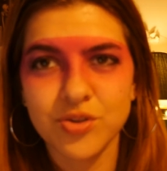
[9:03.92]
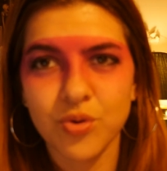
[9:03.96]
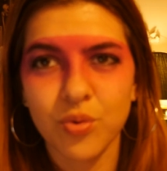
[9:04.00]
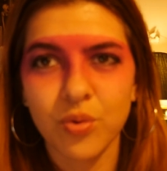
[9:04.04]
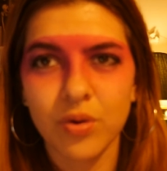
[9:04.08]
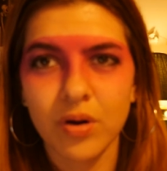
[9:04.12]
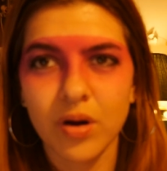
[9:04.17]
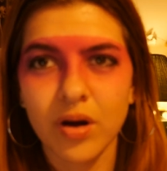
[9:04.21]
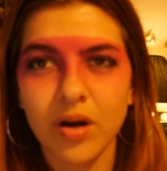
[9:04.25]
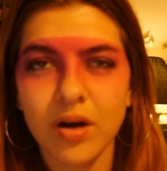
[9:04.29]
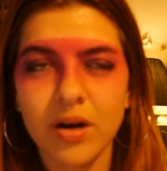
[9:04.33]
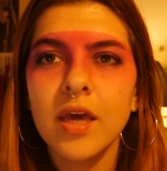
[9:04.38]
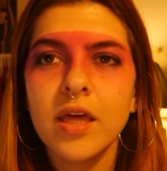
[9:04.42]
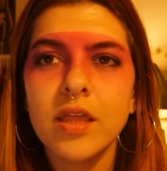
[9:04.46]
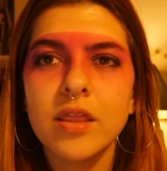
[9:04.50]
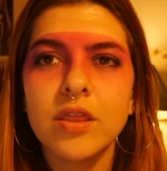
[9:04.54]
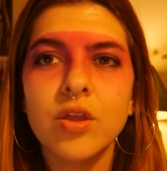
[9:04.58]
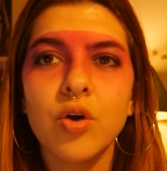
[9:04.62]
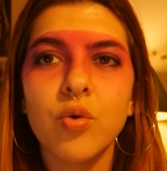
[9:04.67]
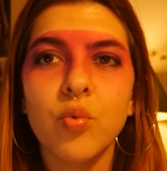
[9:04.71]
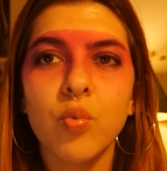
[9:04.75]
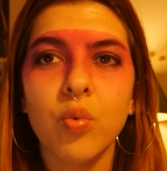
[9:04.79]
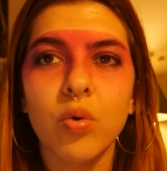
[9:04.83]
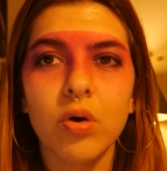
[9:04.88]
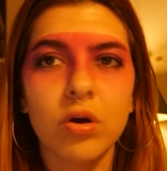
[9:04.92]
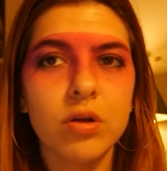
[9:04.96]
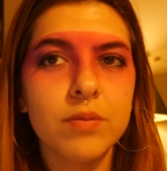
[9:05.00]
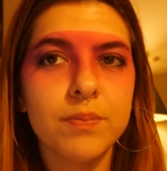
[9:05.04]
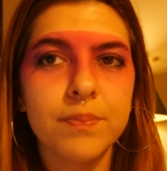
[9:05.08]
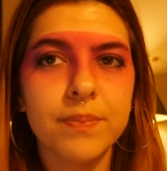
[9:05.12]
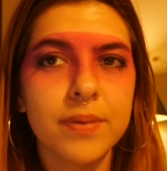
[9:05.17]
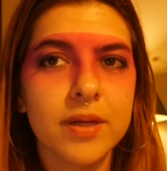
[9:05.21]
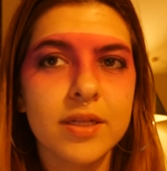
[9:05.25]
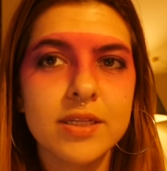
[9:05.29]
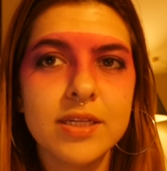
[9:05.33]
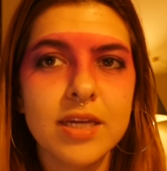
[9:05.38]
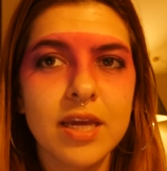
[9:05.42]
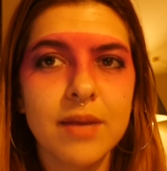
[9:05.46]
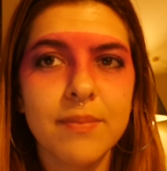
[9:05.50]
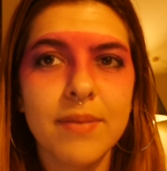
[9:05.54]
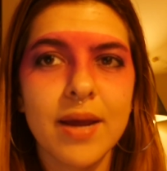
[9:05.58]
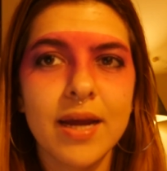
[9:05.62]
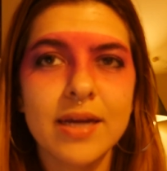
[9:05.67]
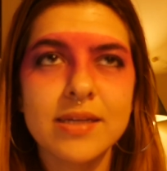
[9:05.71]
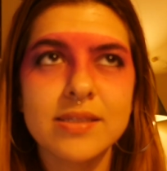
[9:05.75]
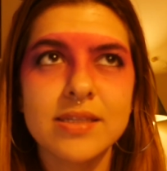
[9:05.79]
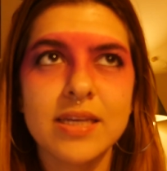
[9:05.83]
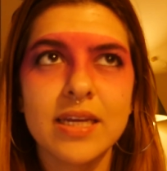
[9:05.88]
horror. The world building in
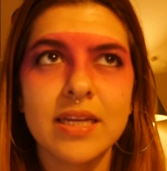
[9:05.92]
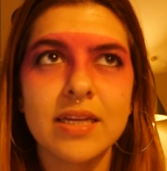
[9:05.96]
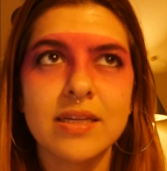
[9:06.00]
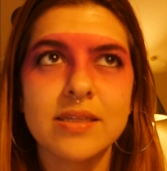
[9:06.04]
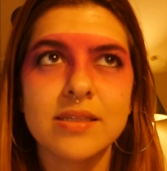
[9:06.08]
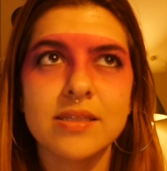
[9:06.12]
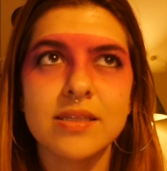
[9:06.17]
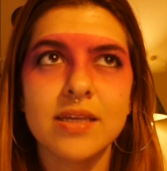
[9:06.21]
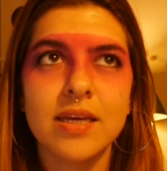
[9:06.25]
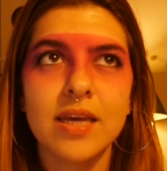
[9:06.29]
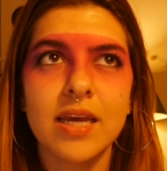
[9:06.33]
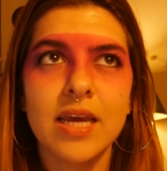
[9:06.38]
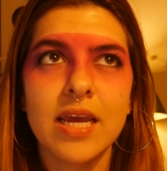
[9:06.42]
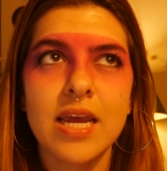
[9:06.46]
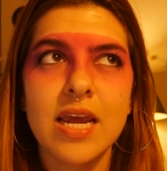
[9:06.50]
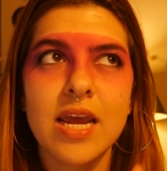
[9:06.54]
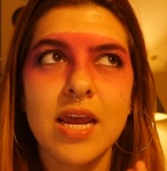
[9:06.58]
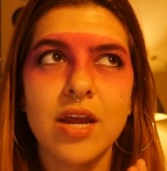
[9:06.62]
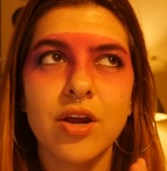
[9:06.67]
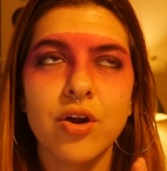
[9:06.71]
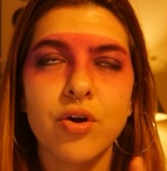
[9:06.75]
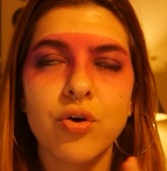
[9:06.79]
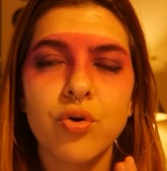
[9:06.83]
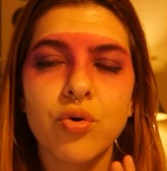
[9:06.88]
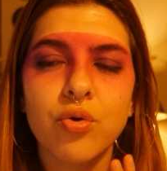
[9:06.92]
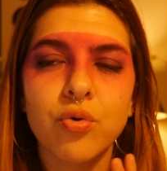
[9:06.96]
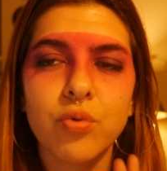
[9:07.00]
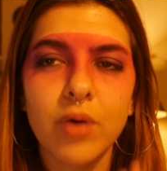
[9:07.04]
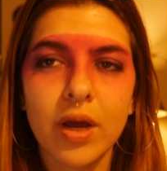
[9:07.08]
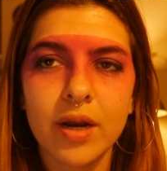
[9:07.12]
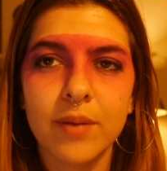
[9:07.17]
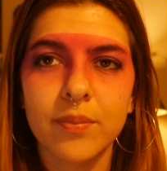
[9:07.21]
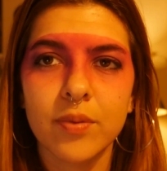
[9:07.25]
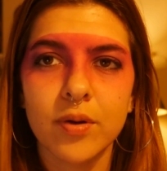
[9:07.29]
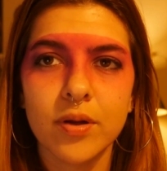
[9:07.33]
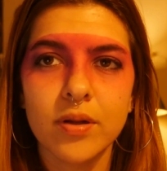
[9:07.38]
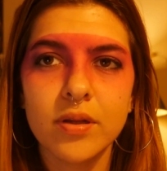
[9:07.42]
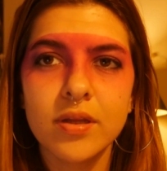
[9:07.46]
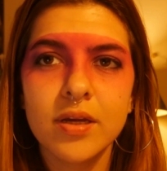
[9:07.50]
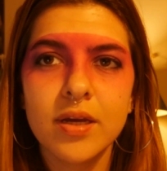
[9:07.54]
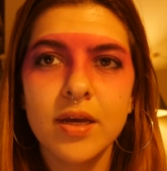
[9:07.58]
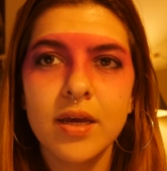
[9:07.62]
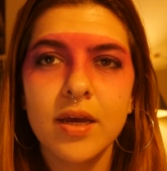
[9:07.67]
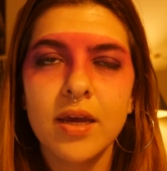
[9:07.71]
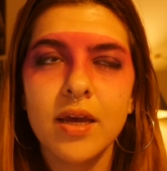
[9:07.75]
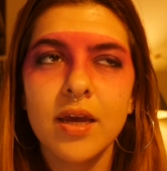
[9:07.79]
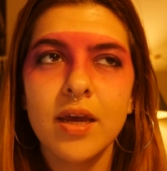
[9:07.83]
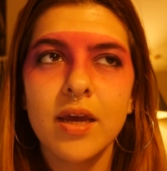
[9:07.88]
maxxxine is incredible.
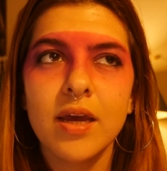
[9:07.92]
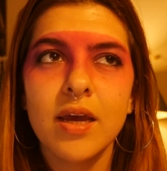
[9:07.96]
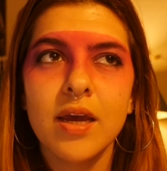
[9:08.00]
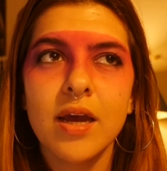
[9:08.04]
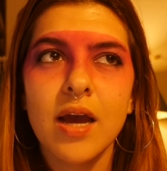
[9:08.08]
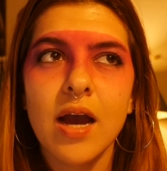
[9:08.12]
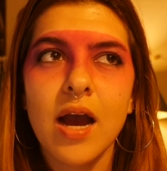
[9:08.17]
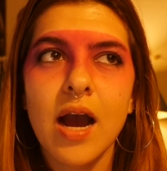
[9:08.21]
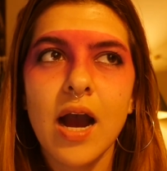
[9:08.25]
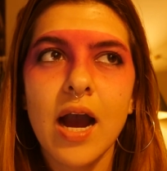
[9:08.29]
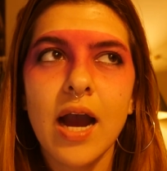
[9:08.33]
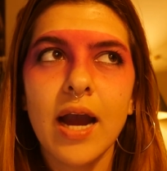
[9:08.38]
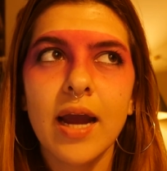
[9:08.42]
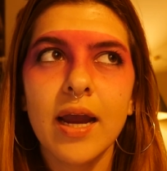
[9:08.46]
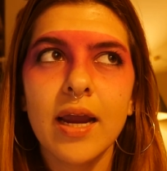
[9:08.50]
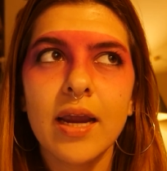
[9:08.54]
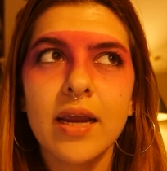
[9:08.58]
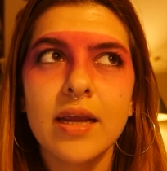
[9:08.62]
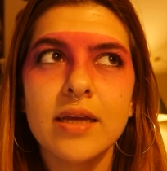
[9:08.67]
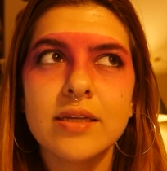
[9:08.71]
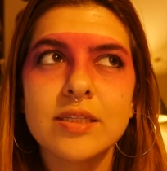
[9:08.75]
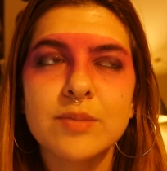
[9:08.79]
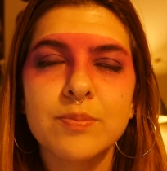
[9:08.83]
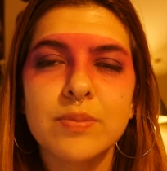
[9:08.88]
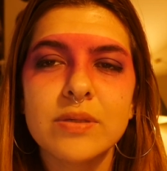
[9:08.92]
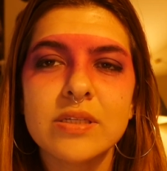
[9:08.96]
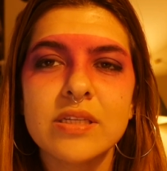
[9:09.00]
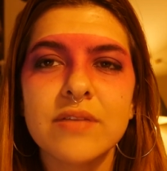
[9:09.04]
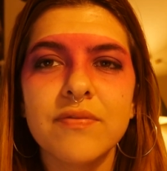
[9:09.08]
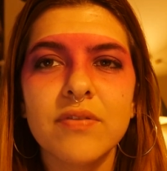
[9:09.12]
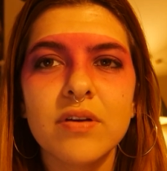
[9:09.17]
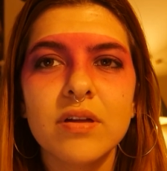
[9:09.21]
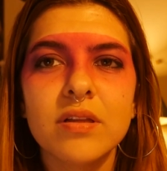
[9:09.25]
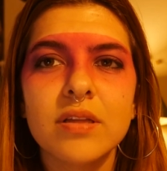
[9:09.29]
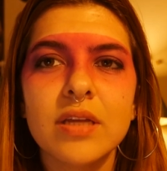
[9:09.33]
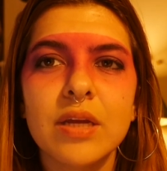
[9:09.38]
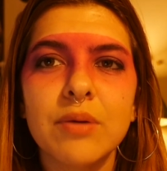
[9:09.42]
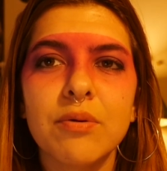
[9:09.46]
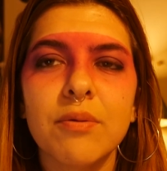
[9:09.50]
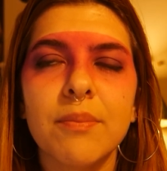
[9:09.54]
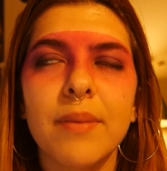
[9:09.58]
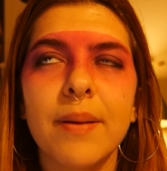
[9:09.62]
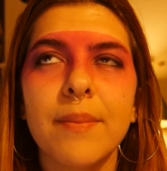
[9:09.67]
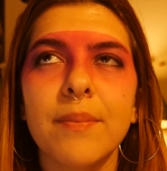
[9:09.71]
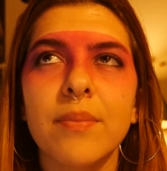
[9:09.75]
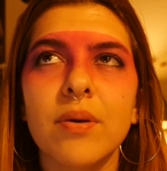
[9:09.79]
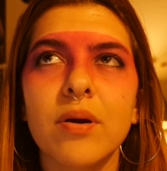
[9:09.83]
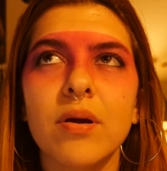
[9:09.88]
I specifically
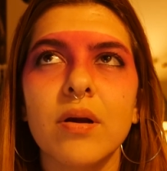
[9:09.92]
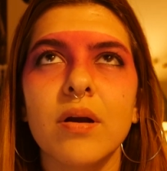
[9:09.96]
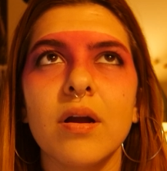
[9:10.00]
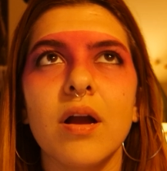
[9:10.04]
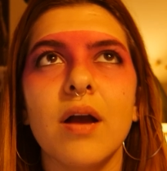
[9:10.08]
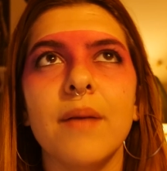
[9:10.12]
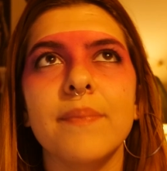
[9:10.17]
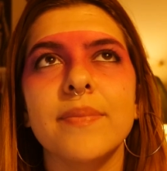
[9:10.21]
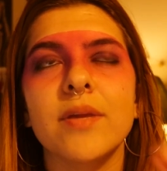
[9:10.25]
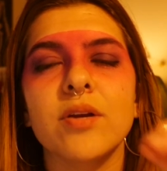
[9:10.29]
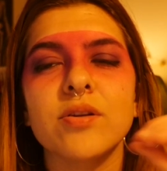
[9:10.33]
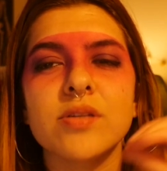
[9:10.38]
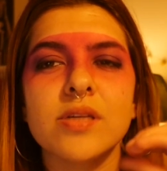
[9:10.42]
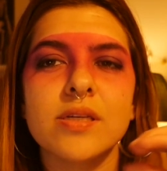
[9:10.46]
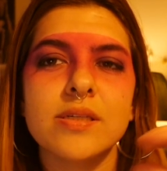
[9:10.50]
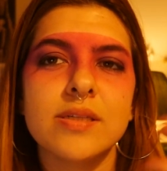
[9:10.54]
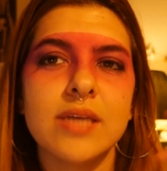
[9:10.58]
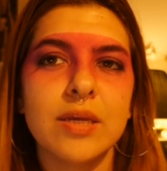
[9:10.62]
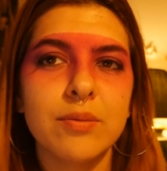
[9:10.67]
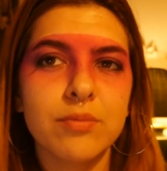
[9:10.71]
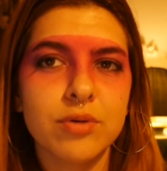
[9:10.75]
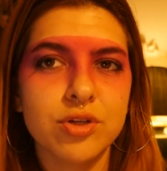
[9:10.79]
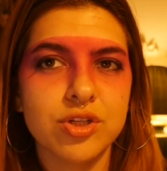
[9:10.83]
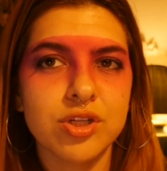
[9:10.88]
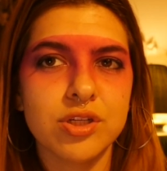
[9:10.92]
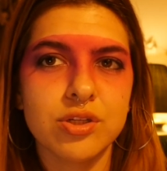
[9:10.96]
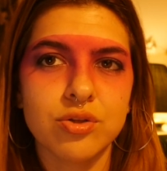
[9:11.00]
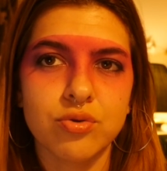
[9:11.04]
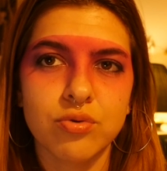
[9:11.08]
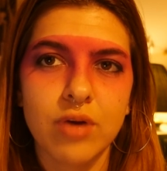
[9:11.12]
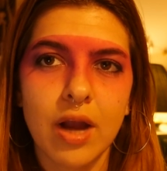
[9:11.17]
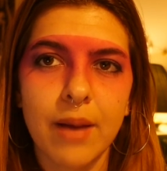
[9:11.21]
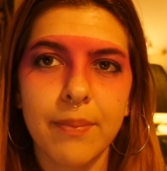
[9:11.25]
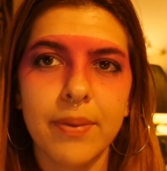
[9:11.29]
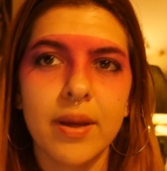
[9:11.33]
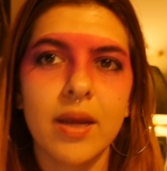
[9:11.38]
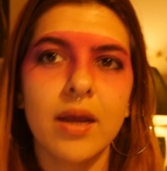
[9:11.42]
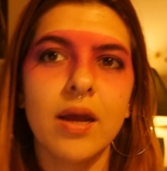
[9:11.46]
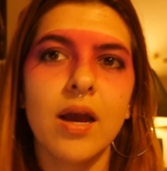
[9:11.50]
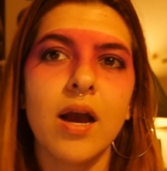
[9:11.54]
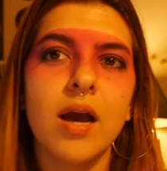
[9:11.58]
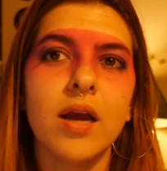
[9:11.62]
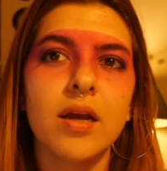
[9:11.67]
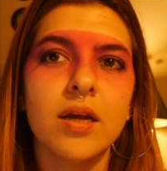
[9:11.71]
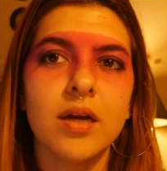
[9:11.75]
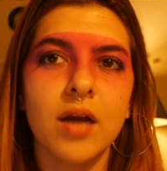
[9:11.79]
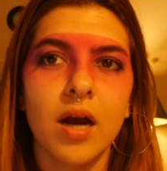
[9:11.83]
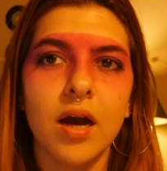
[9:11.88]
remember there's a scene where she's grabbing
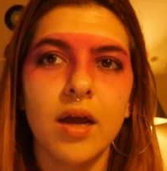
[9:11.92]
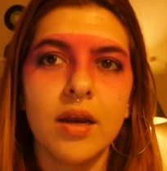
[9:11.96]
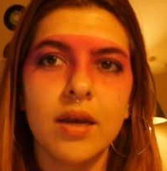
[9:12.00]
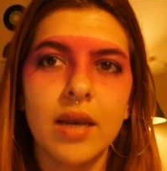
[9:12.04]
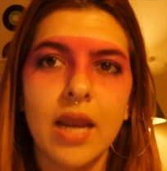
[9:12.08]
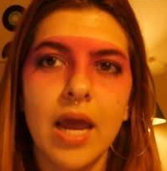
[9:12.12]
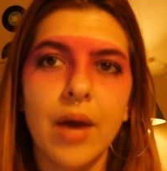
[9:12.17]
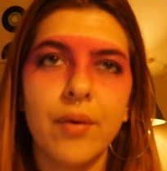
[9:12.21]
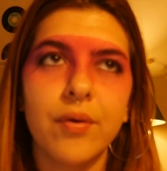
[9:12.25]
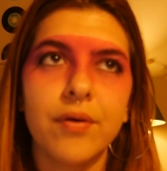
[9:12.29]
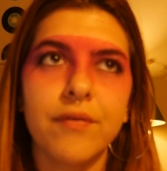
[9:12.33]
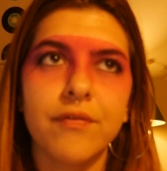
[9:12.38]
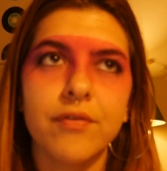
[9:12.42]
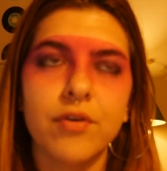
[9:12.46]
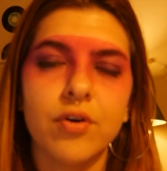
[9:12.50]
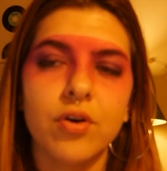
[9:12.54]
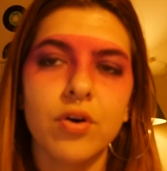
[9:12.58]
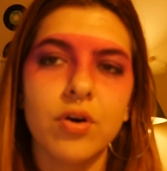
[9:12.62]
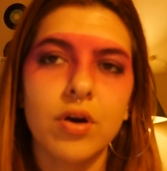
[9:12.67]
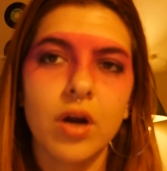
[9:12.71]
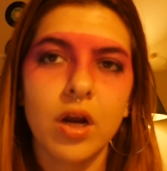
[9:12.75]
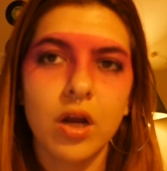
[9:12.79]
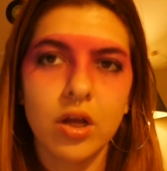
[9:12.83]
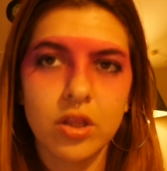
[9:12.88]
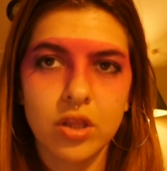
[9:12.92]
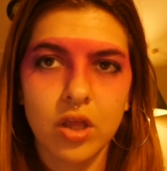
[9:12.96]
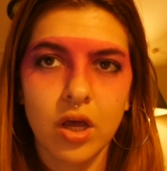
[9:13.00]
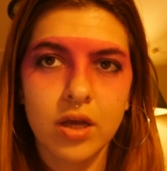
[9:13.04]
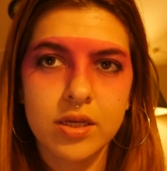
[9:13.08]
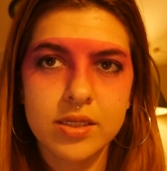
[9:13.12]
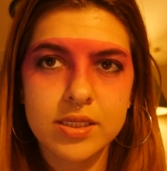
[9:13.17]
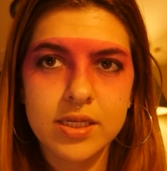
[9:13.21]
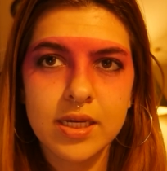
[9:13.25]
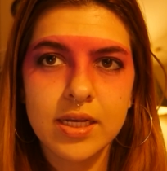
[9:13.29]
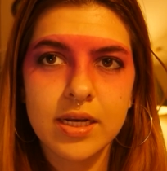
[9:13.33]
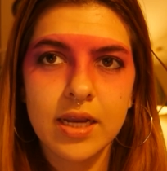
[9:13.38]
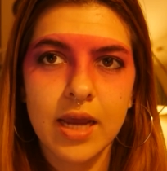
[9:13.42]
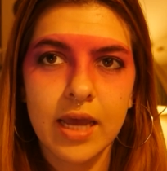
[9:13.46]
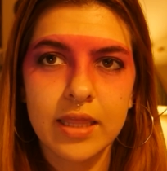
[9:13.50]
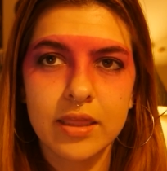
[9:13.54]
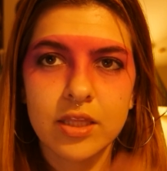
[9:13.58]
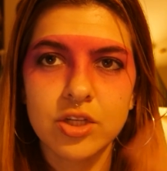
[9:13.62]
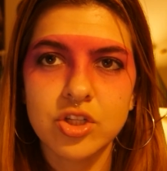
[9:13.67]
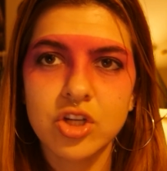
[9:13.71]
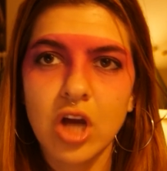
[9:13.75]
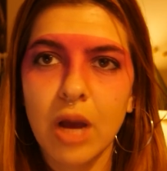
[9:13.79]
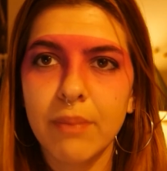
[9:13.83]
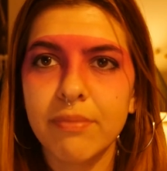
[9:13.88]
a gun out of her closet, at
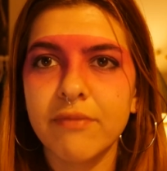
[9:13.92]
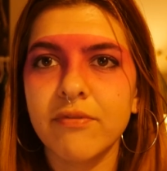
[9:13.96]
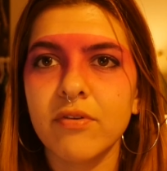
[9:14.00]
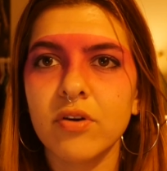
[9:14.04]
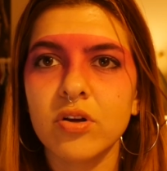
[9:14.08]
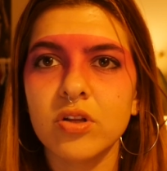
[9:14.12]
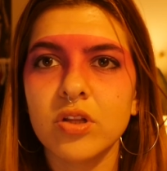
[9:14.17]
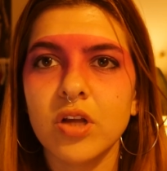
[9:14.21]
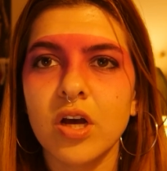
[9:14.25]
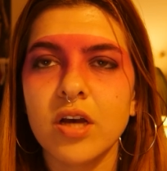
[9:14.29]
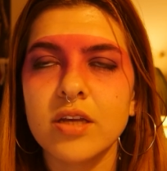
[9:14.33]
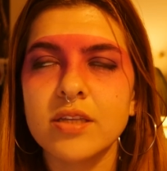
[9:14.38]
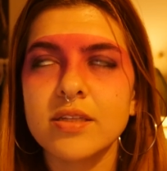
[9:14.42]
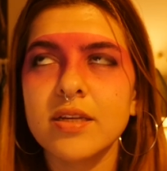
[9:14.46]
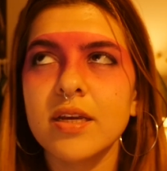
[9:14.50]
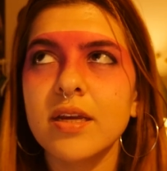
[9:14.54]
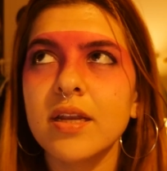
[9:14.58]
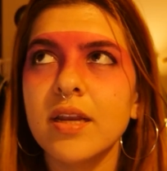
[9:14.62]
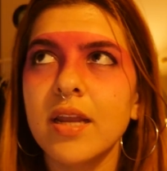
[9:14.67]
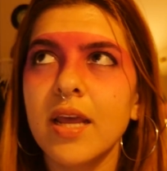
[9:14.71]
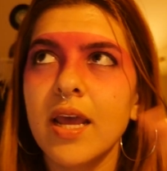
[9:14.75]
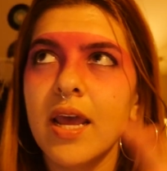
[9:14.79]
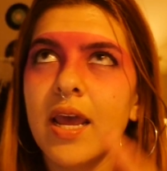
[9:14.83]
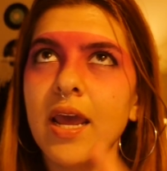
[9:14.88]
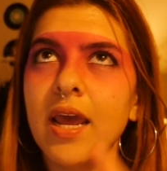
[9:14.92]
the top of her closet,